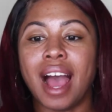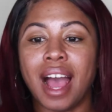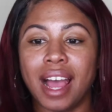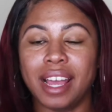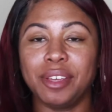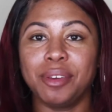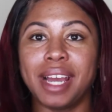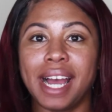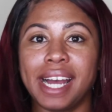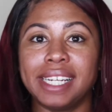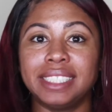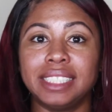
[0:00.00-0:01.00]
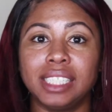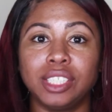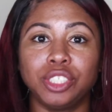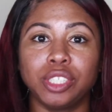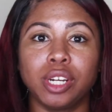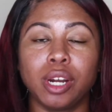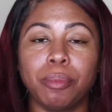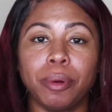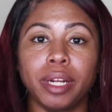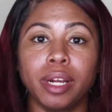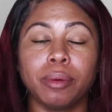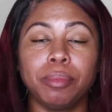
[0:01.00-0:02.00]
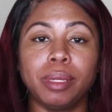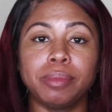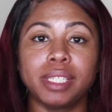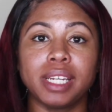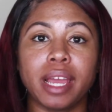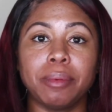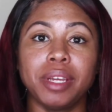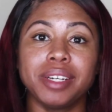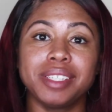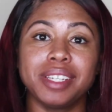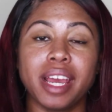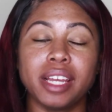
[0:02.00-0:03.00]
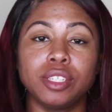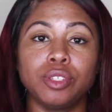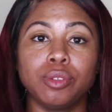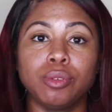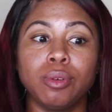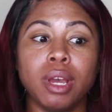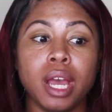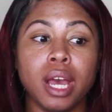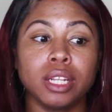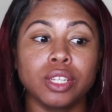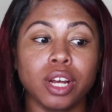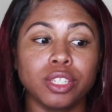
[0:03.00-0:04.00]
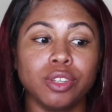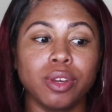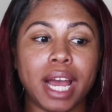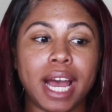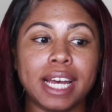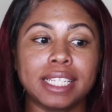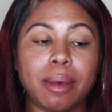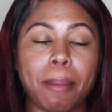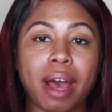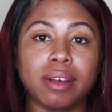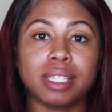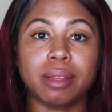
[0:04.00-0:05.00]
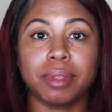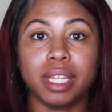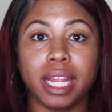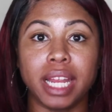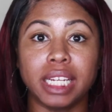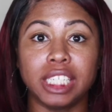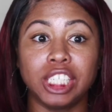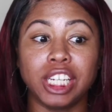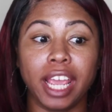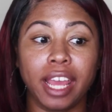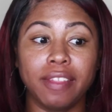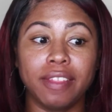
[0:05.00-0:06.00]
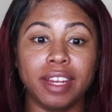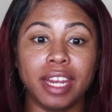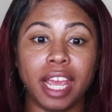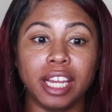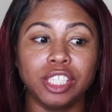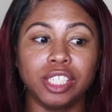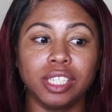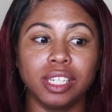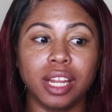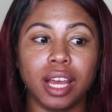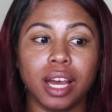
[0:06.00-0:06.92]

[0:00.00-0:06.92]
Hi you guys, it is your girl Pretty Girl Peeps, and I'm here today to talk to you guys about something that is shaking the nation,